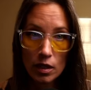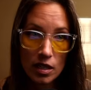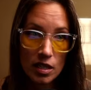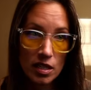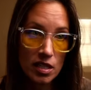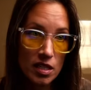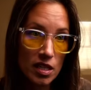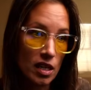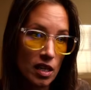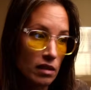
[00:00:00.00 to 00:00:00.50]

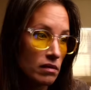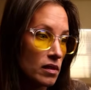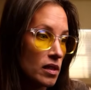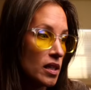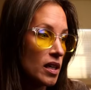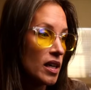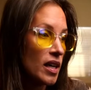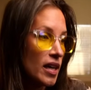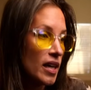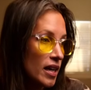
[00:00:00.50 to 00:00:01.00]
see.
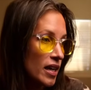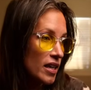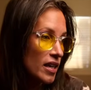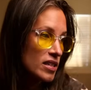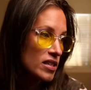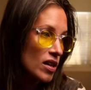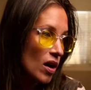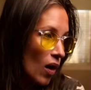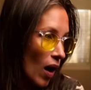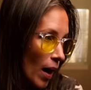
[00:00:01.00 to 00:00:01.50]

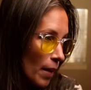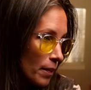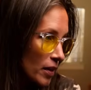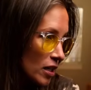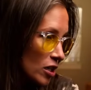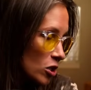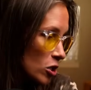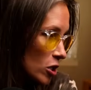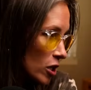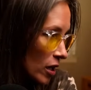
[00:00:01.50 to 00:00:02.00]
So I'm going
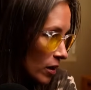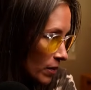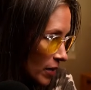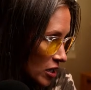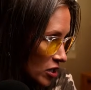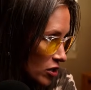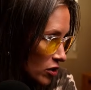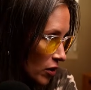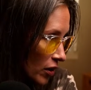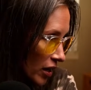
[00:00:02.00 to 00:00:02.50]
to share my
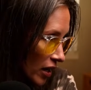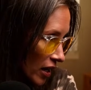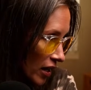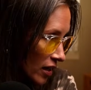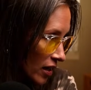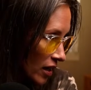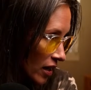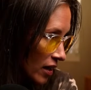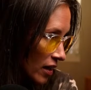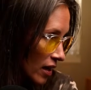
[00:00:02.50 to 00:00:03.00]

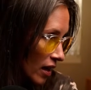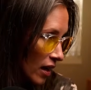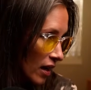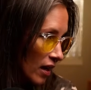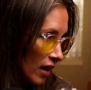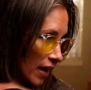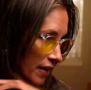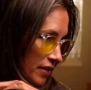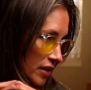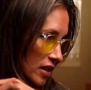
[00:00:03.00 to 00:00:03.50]
screen,
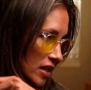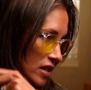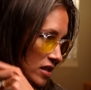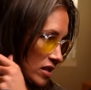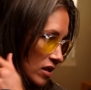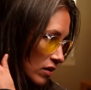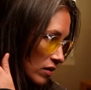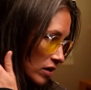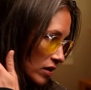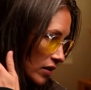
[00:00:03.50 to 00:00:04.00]
and everything's
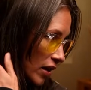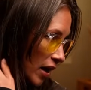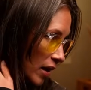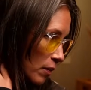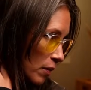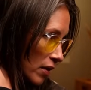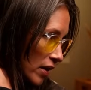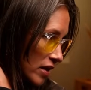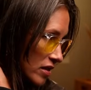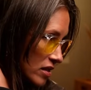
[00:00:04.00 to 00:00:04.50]
going okay,
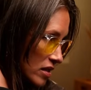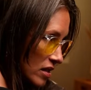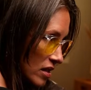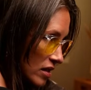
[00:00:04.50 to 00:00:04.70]
boys?